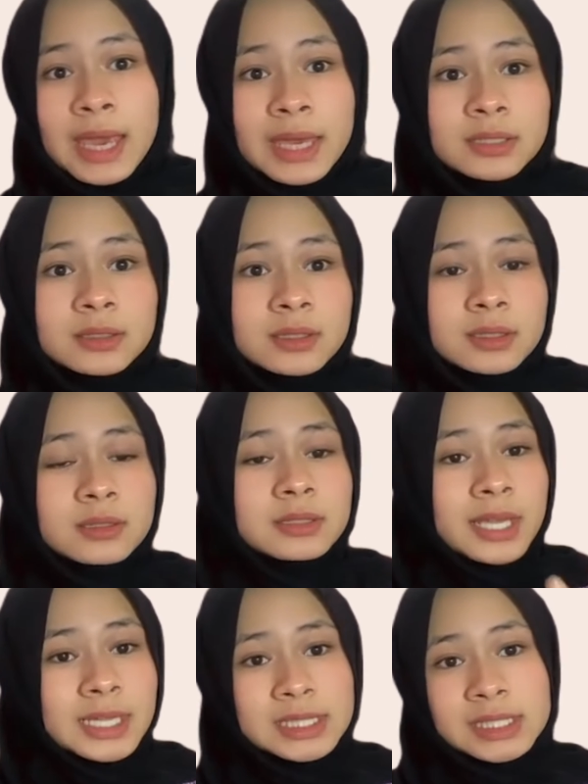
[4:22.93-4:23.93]
and
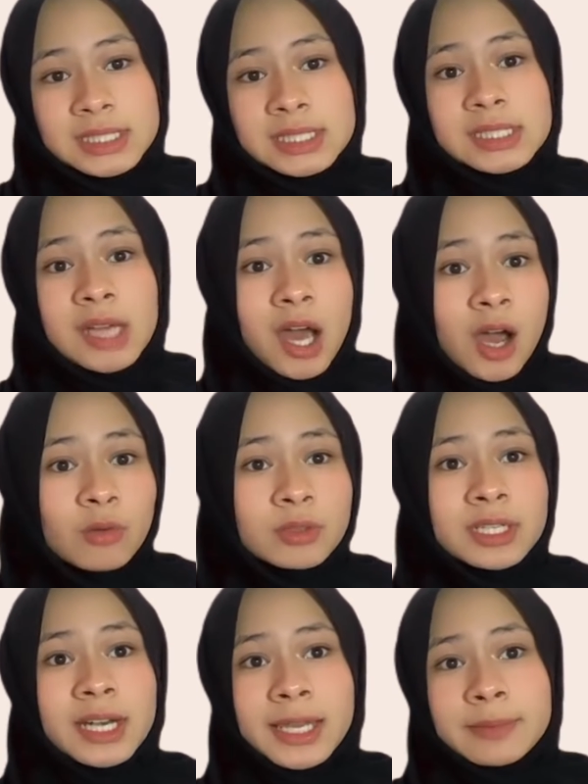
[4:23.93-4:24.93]
that is how
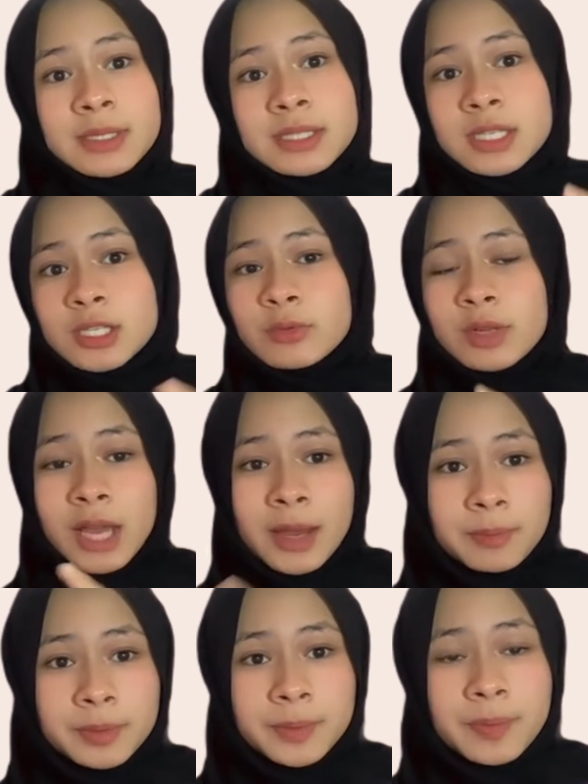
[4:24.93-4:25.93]
the climate change will
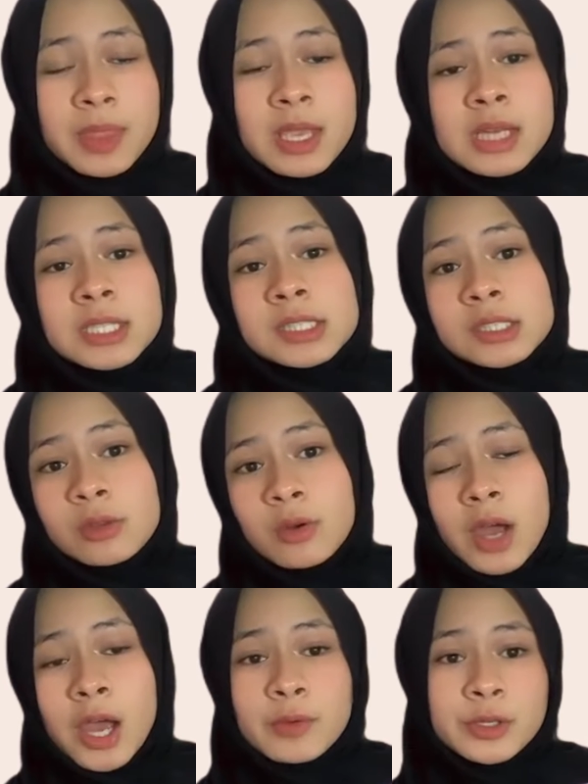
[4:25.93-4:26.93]
happen.
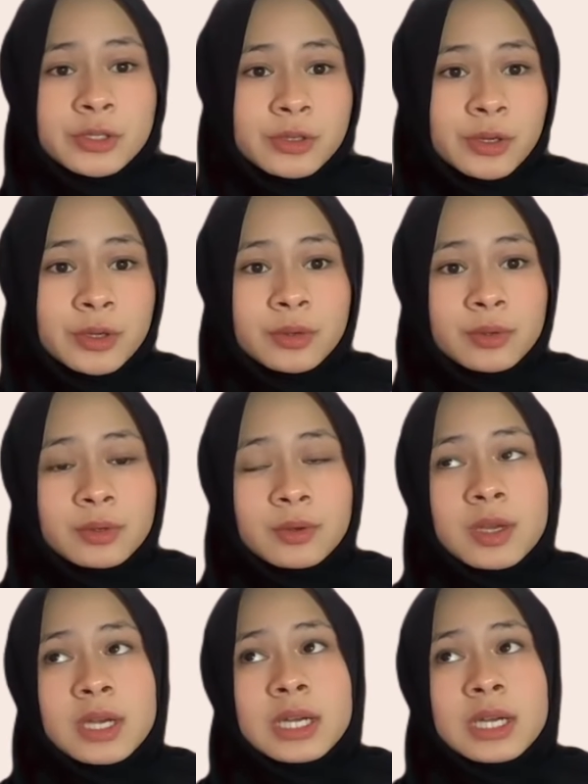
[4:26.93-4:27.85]
So I will show you